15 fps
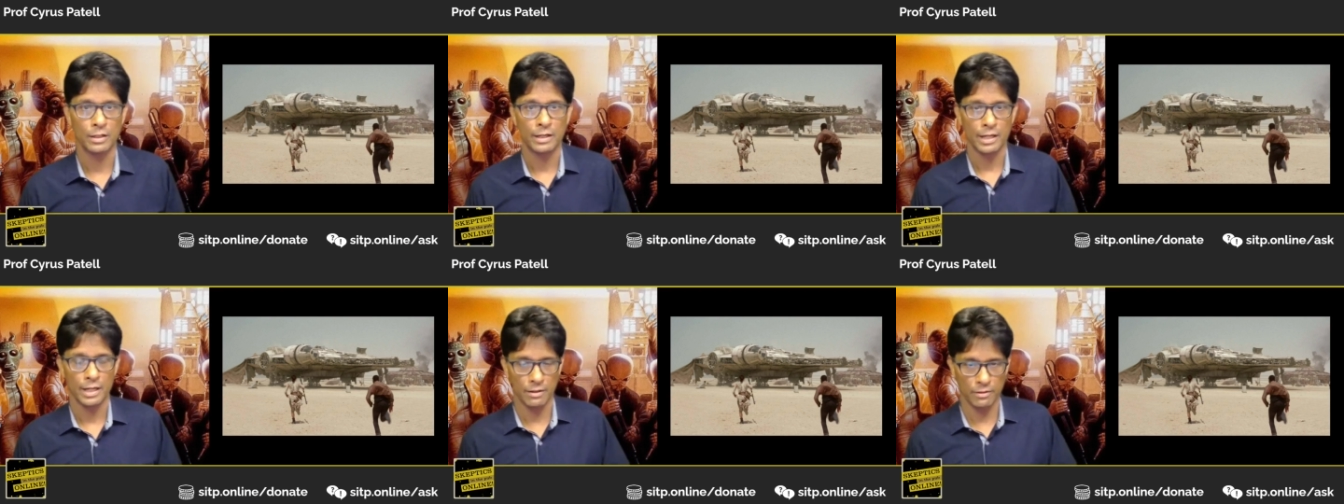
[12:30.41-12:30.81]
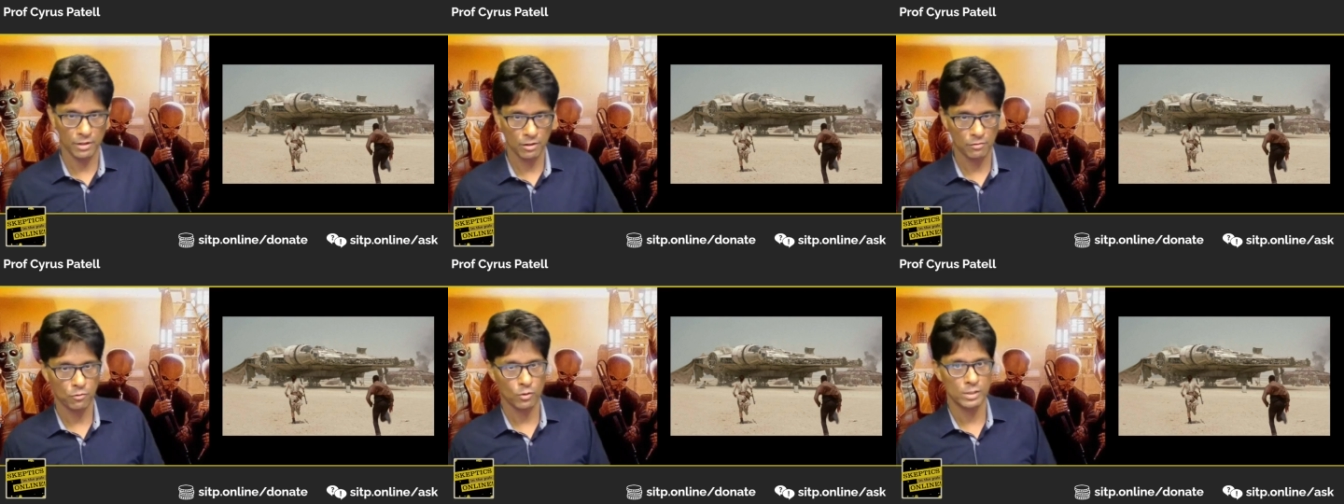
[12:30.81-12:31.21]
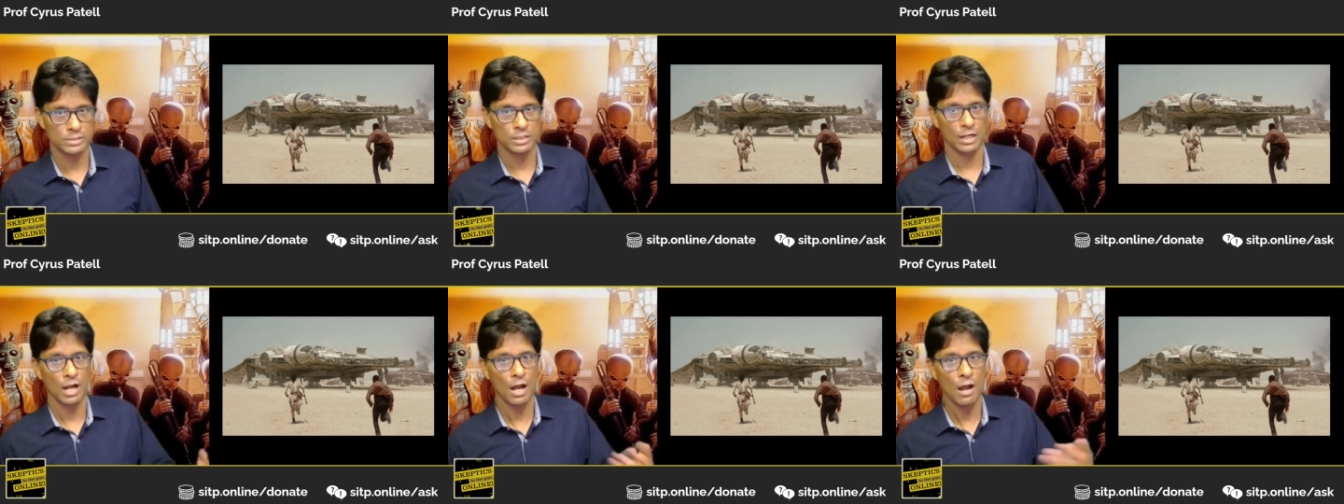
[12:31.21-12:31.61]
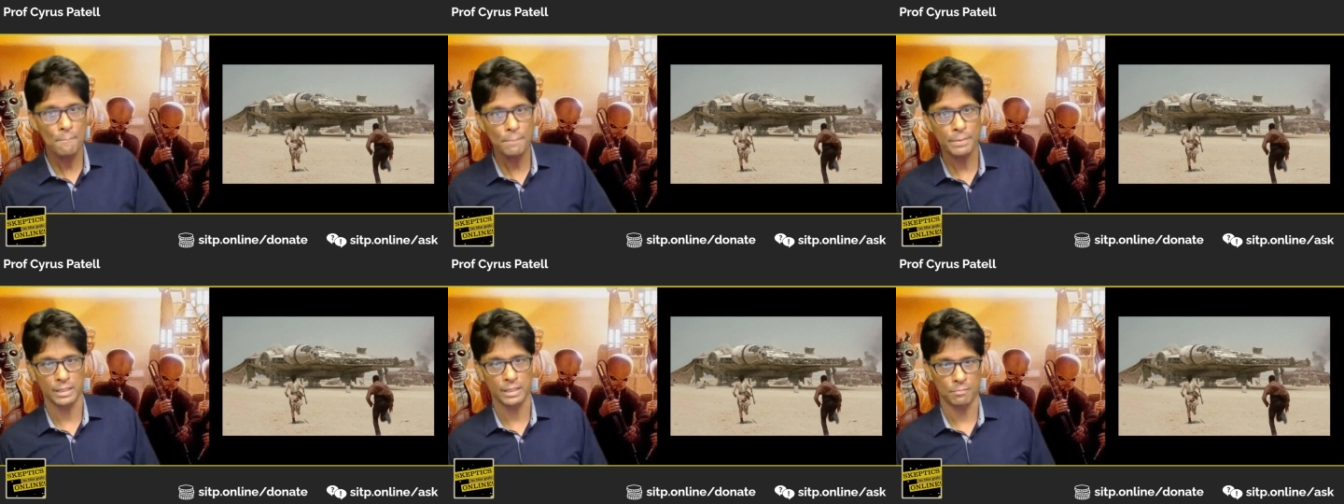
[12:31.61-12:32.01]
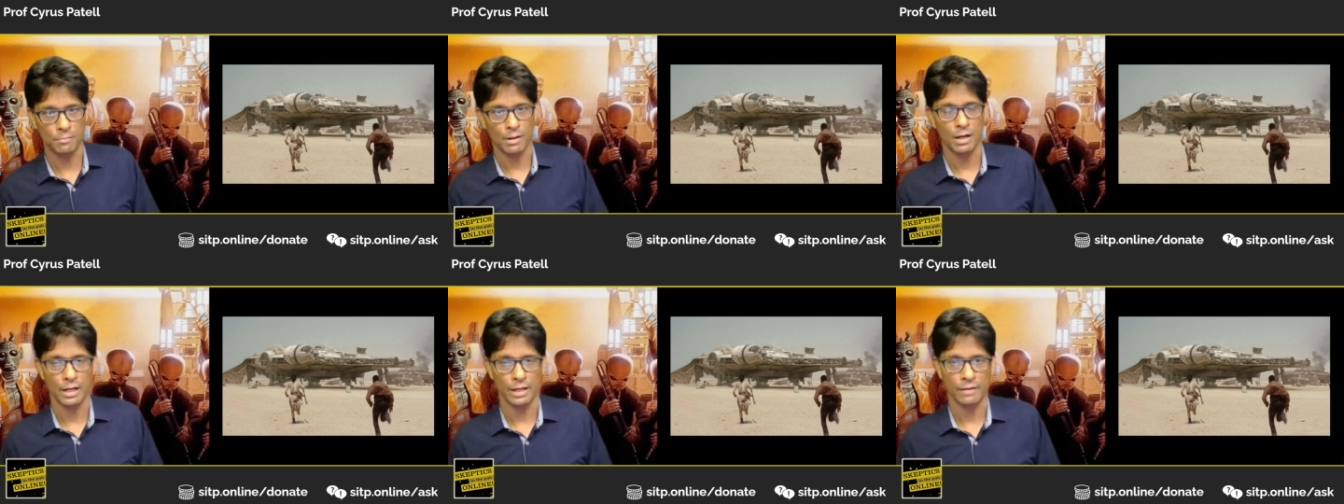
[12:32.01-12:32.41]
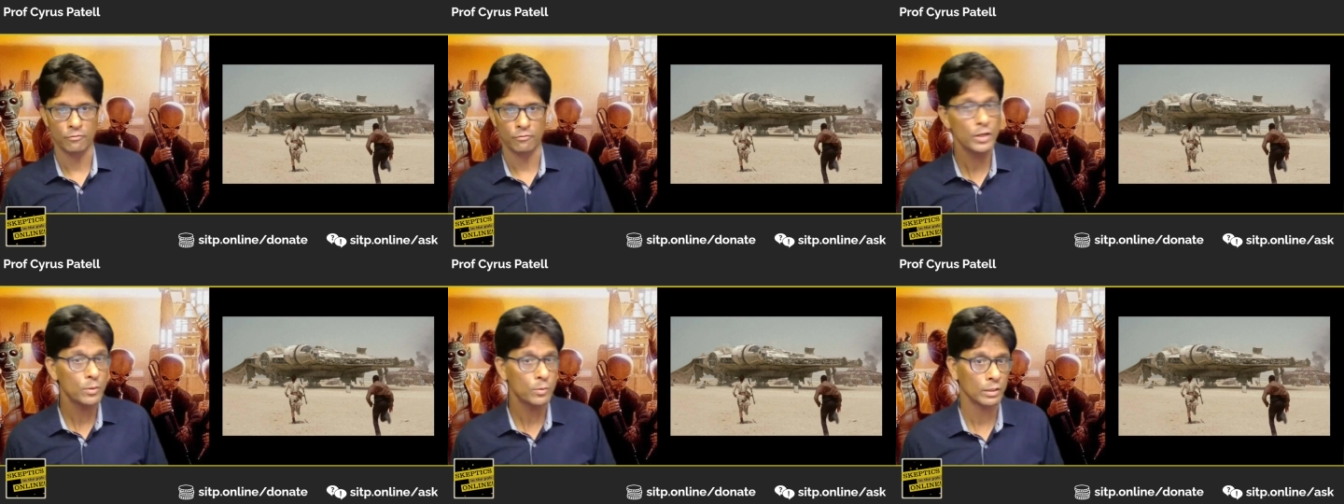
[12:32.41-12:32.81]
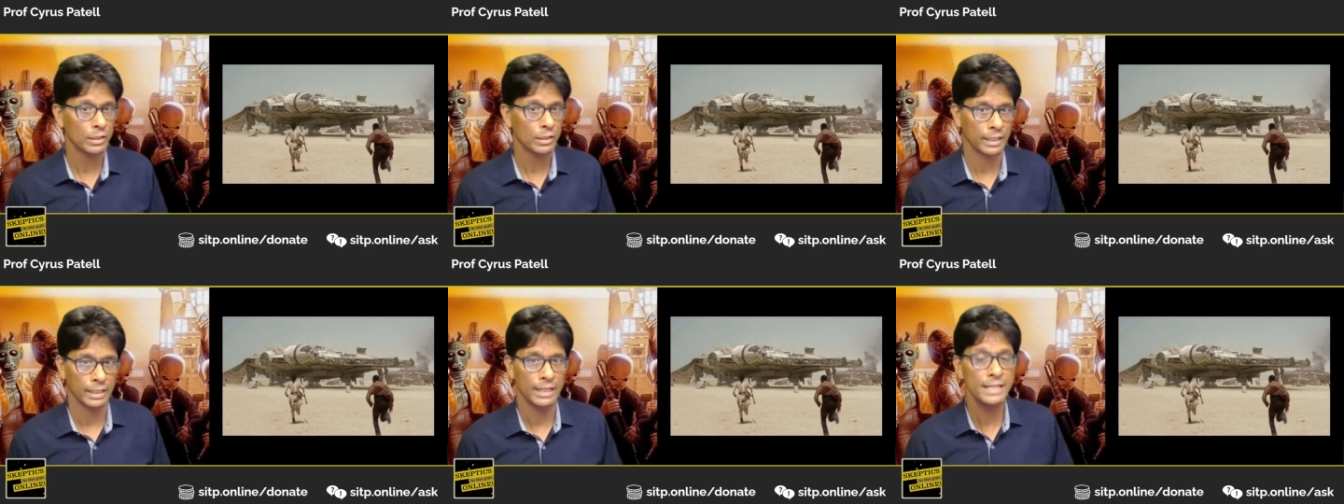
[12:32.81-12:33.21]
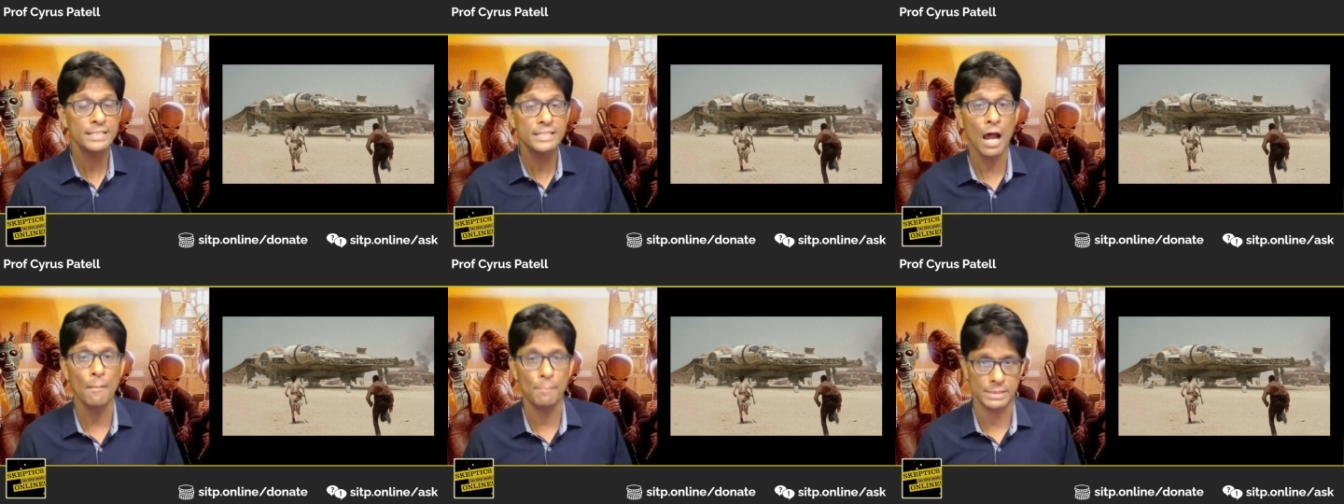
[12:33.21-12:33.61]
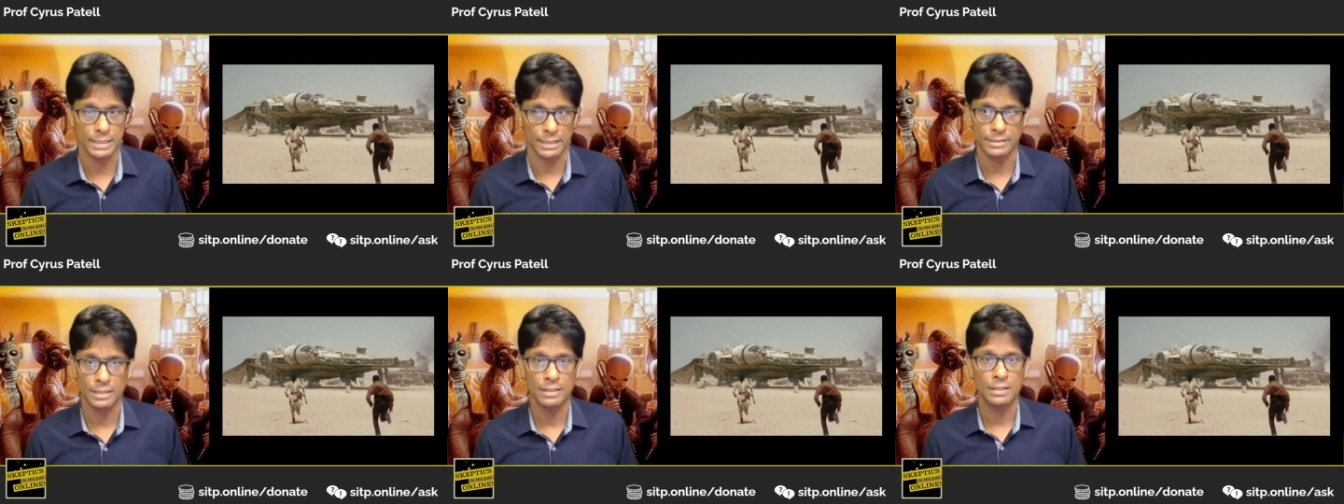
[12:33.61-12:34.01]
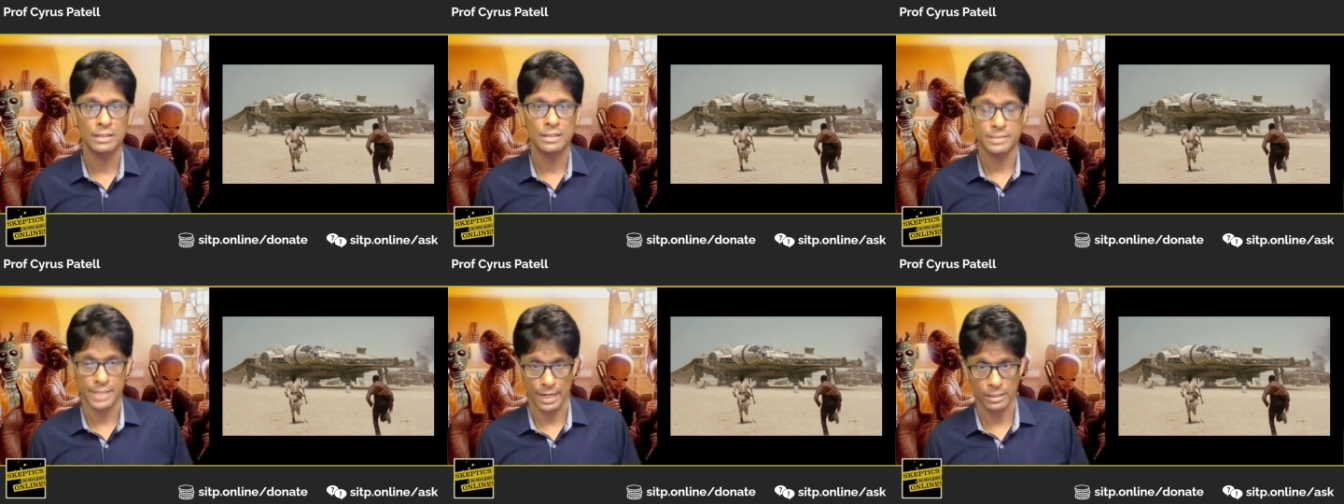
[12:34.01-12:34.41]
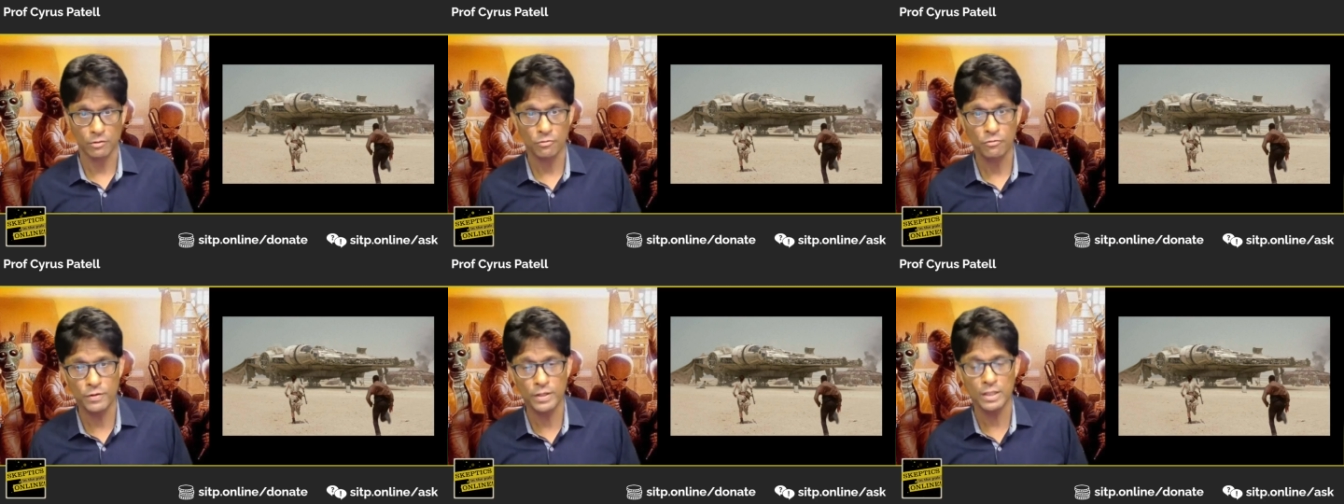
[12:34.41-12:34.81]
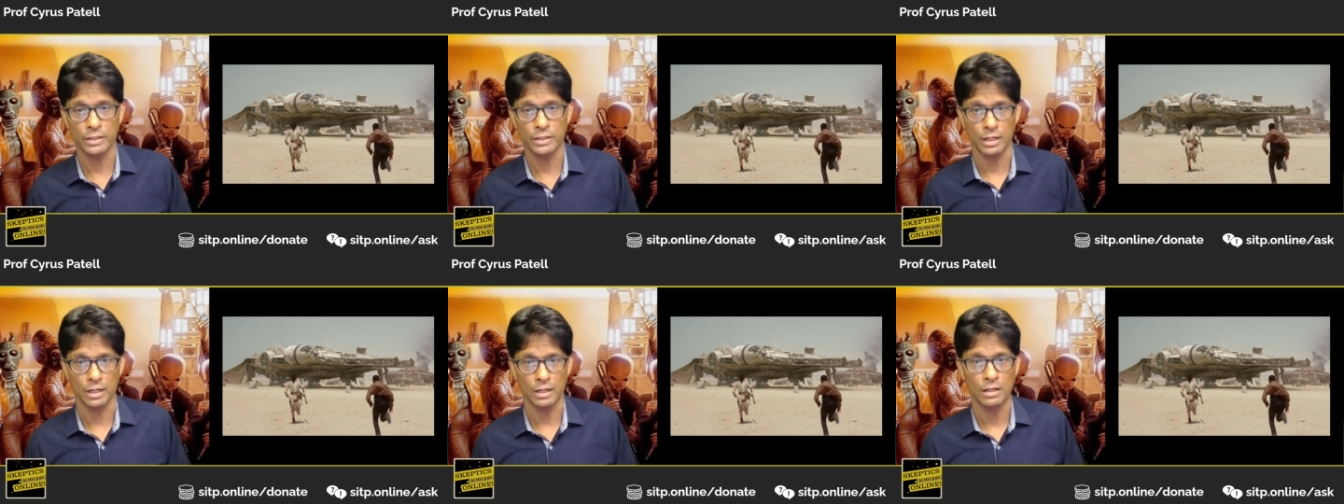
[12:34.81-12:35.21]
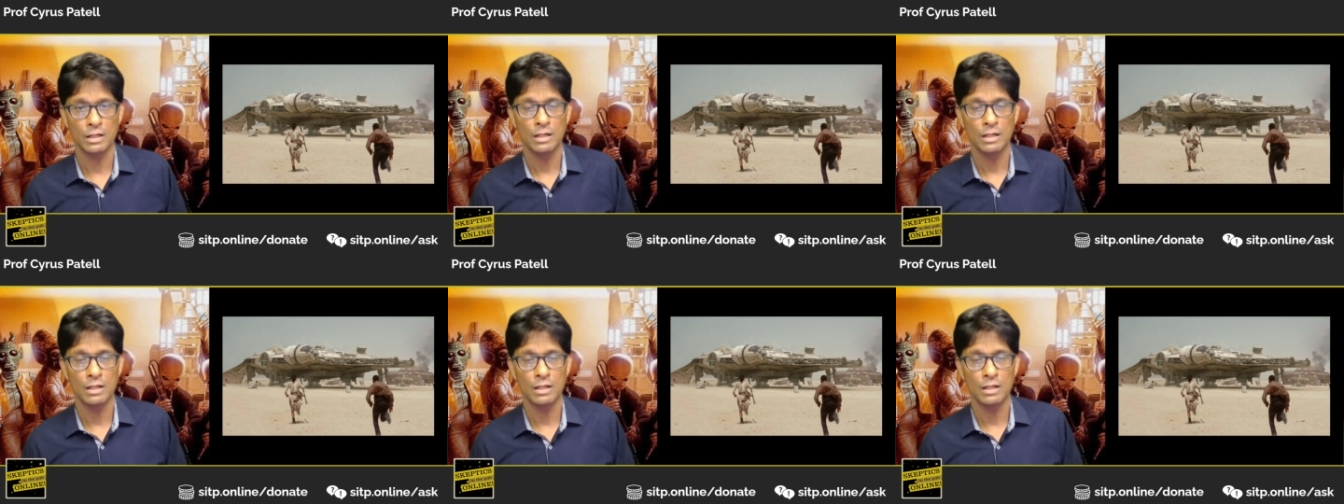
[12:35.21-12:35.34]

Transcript: and therefore is accompanied by, frequently, its opposite, technophilia,